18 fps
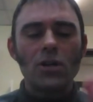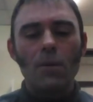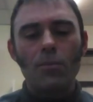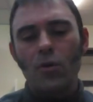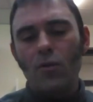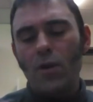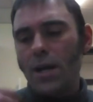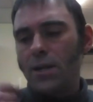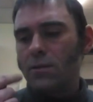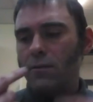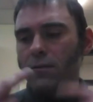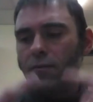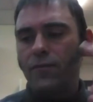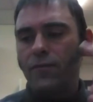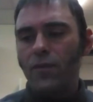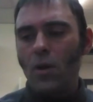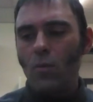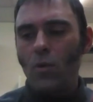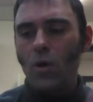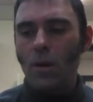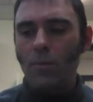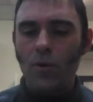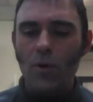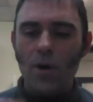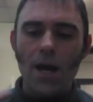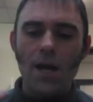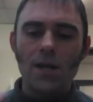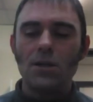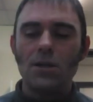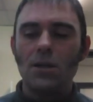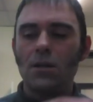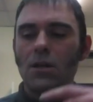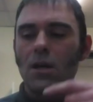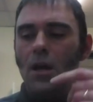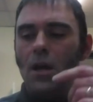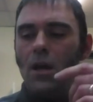upgrades and firmware upgrades
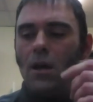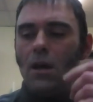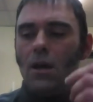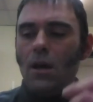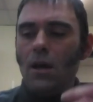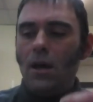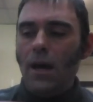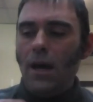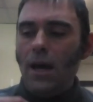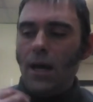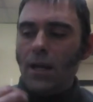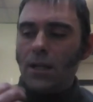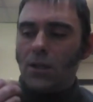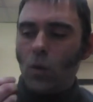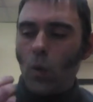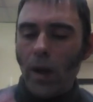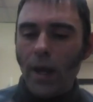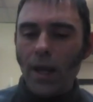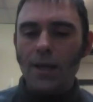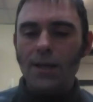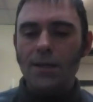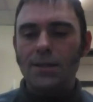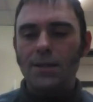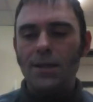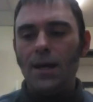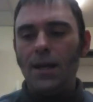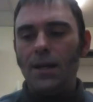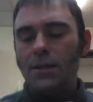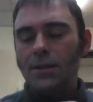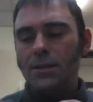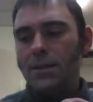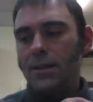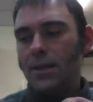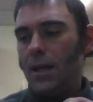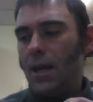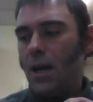and uh, tweaks
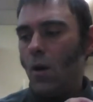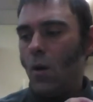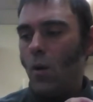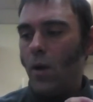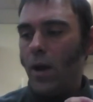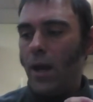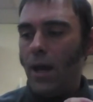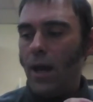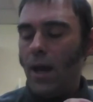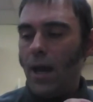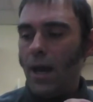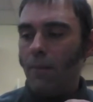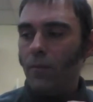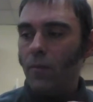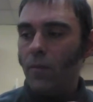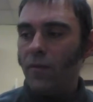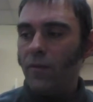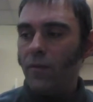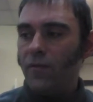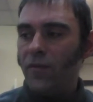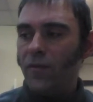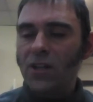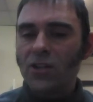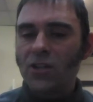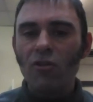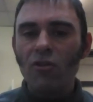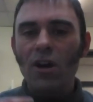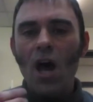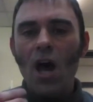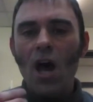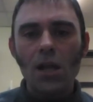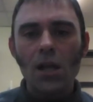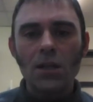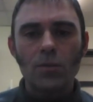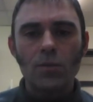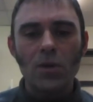and you know um, feature
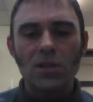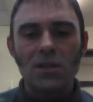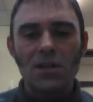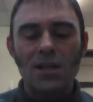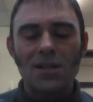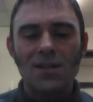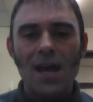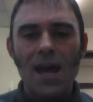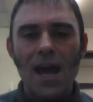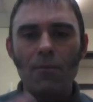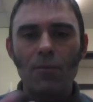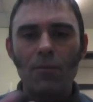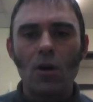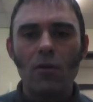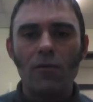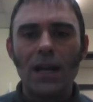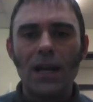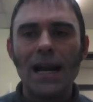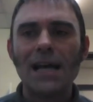enhancements that has happened over the